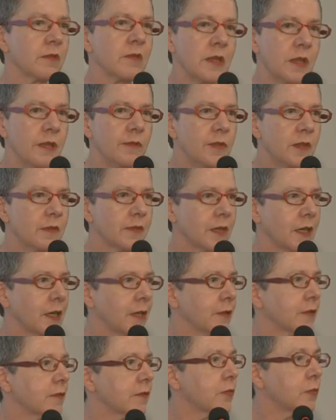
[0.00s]
in this
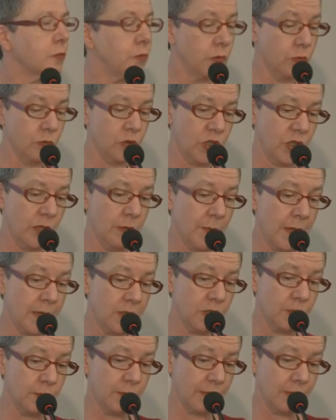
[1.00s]
case, wheelchair
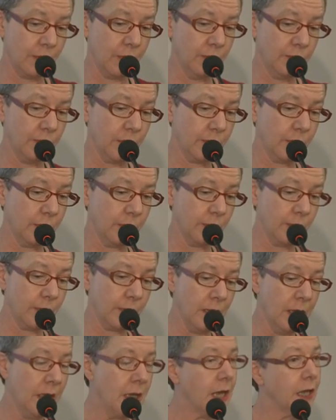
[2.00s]
management services.
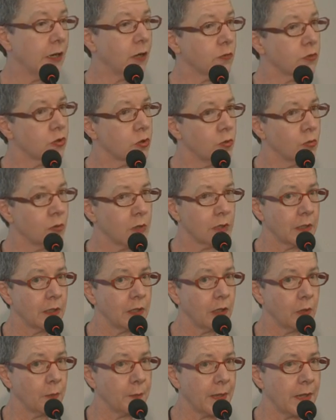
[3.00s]
And I'll talk a little
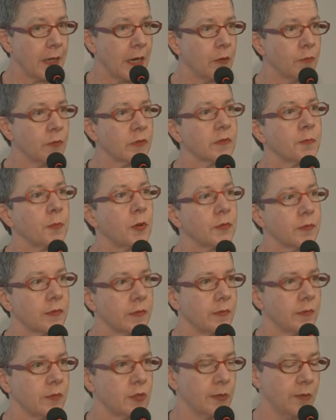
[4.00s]
about our
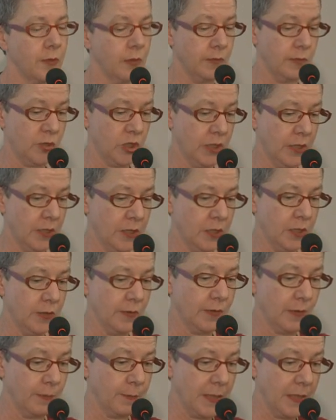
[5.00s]
responses to those changes a
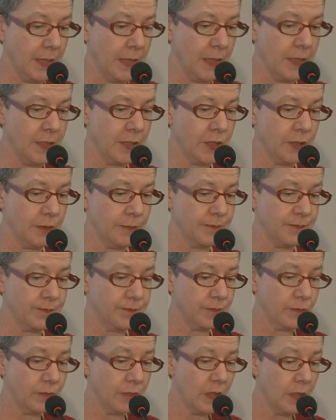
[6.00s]
bit later.
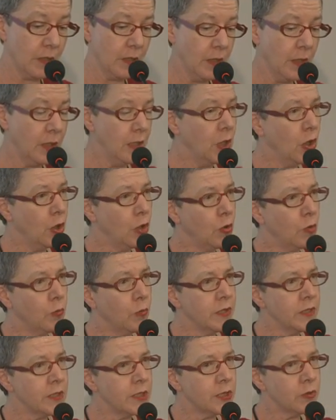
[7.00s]
We
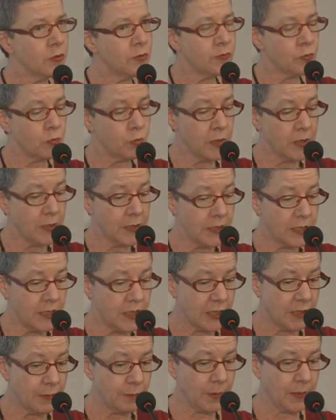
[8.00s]
delved really
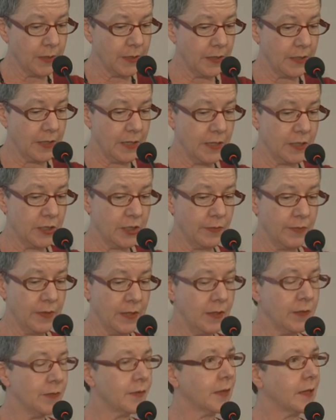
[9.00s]
deeply into
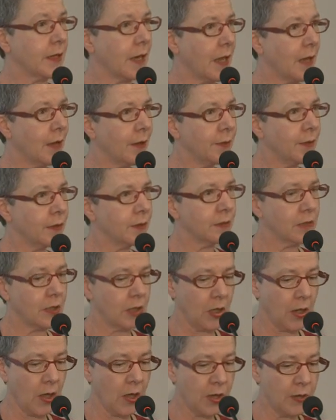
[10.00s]
these and other
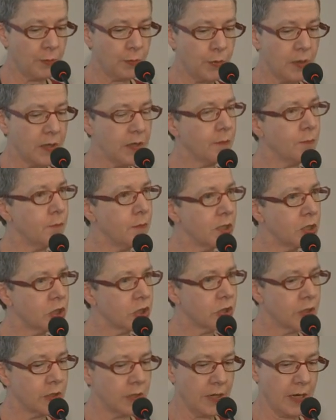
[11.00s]
library
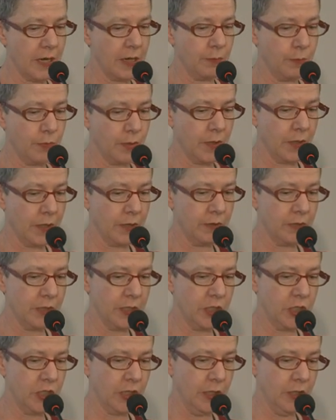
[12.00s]
mission and priority
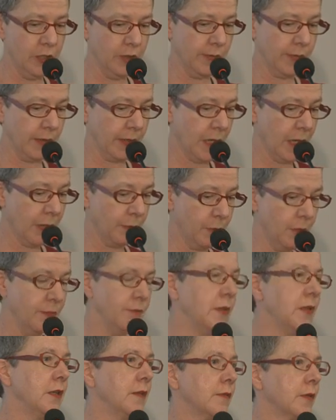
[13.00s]
changes a couple of
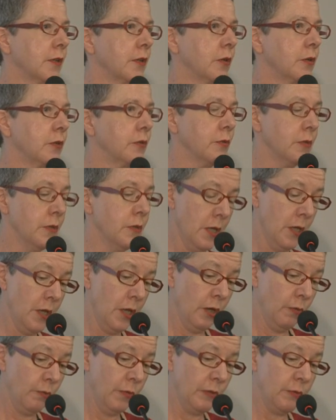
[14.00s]
years ago
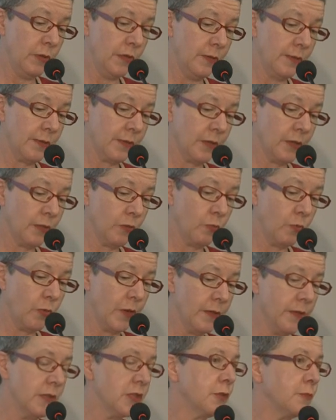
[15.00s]
when we decided
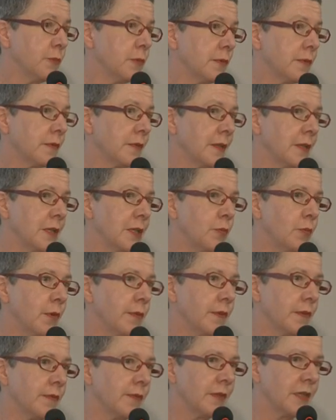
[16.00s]
whether to proceed with a
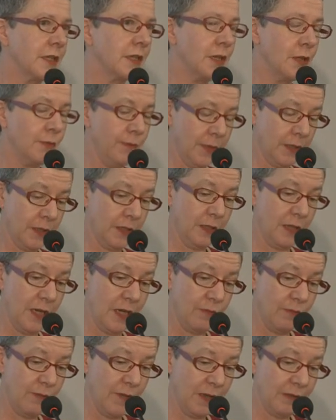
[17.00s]
significant
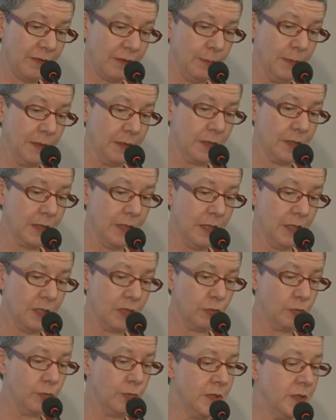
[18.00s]
investment to
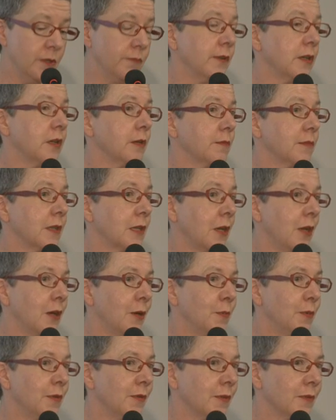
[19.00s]
redevelop the
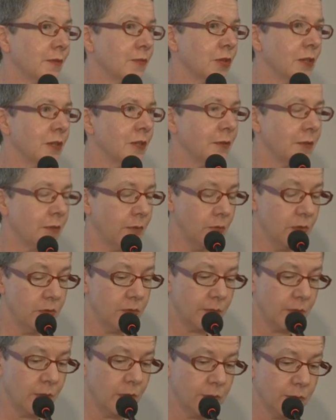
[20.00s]
Libraries Australia Search
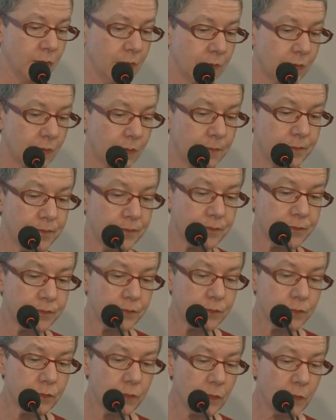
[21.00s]
Service.
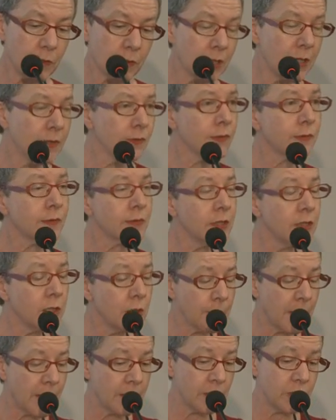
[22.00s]
As a senior
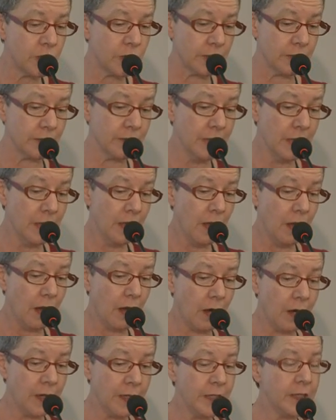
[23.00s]
manager,
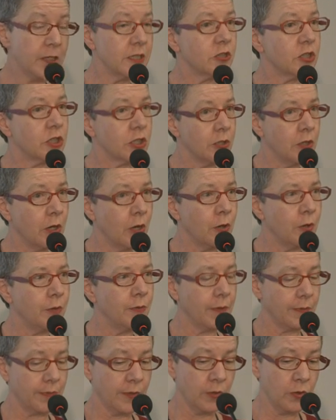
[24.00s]
I needed to know
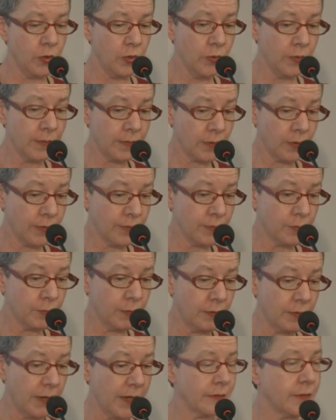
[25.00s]
that the new software
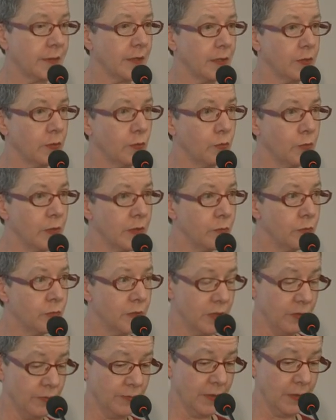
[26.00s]
asset we would
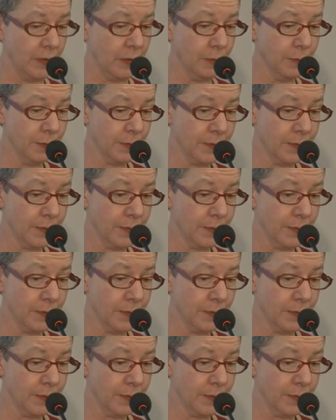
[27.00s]
develop